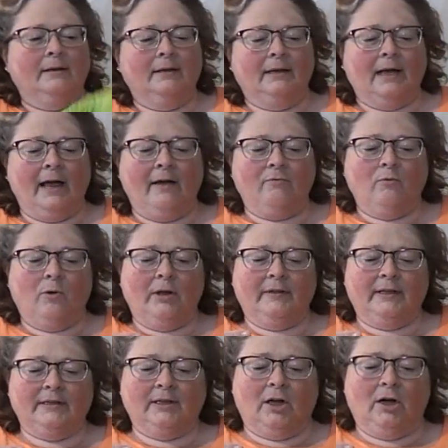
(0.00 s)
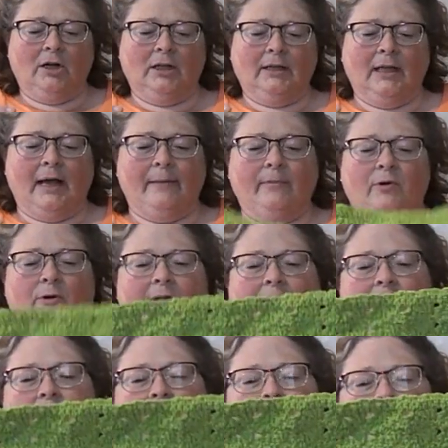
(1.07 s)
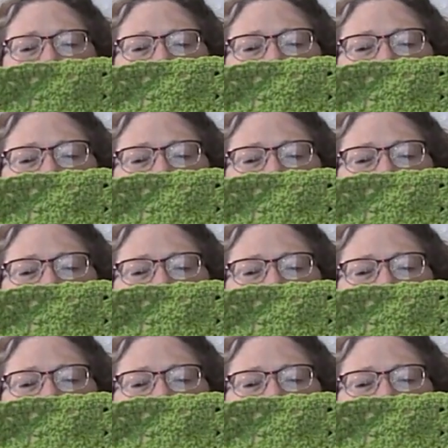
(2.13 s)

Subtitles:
And I have one that's all lime green. This is